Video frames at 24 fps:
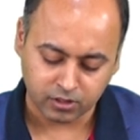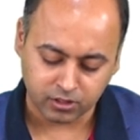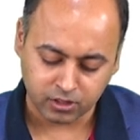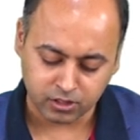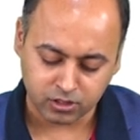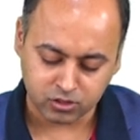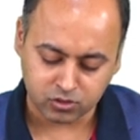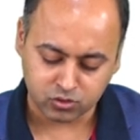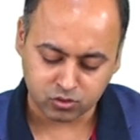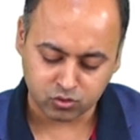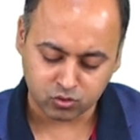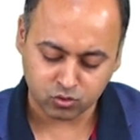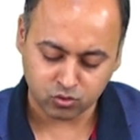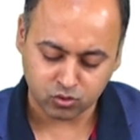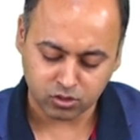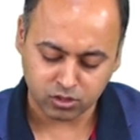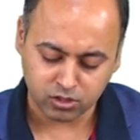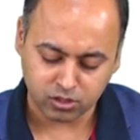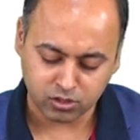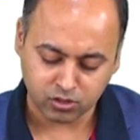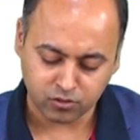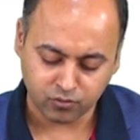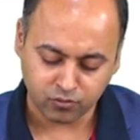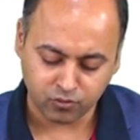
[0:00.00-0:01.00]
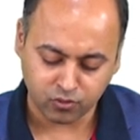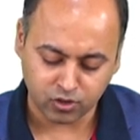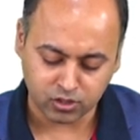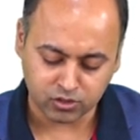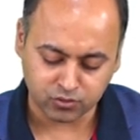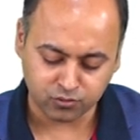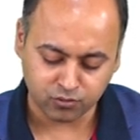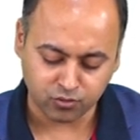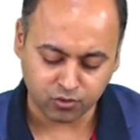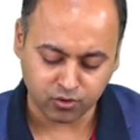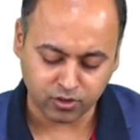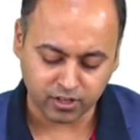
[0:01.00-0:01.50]
The stored
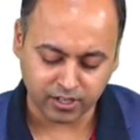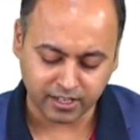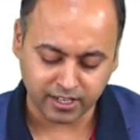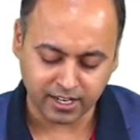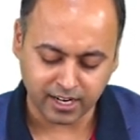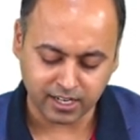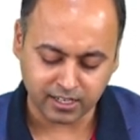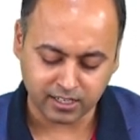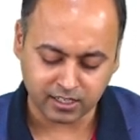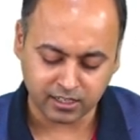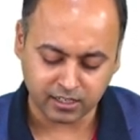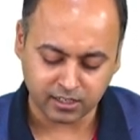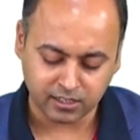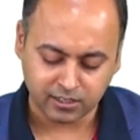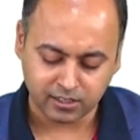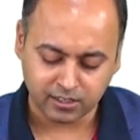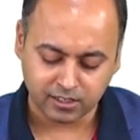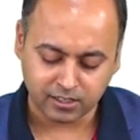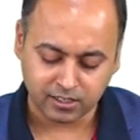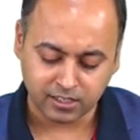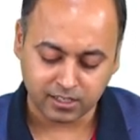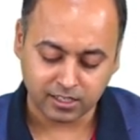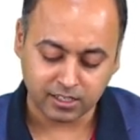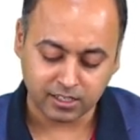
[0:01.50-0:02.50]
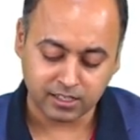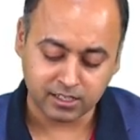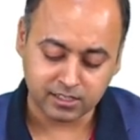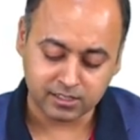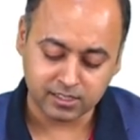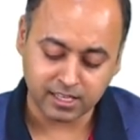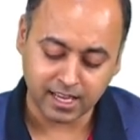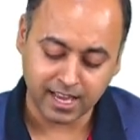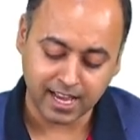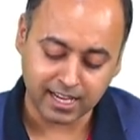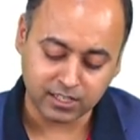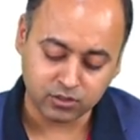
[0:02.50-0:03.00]
phosphocreatine
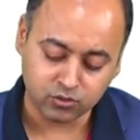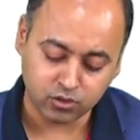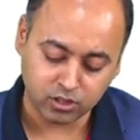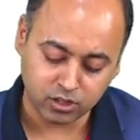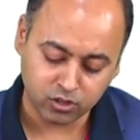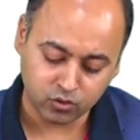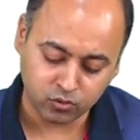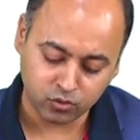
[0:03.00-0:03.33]
is actually